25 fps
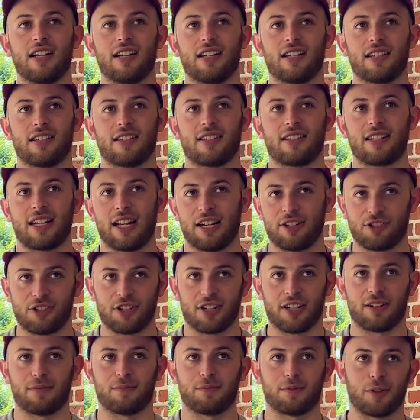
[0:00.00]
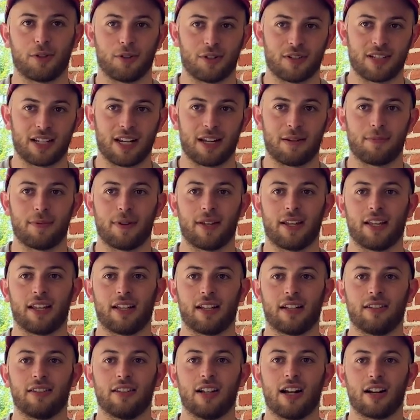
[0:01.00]
sketching,
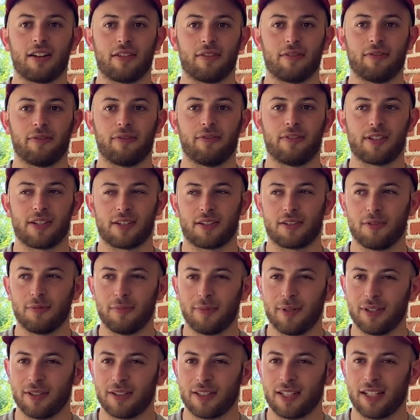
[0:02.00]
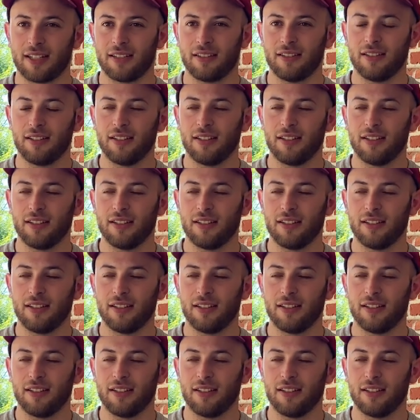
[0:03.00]
prototyping, a lot of physical building.